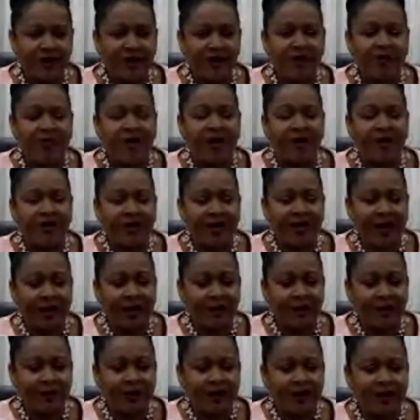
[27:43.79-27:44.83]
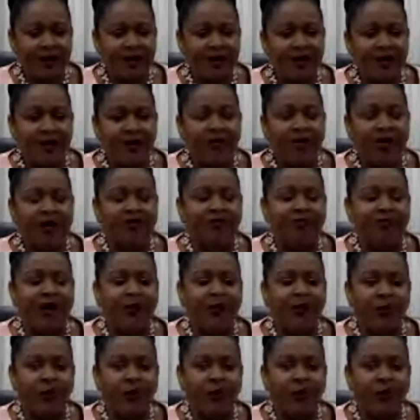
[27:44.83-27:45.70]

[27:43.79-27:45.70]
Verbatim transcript: about the Caribbean, about my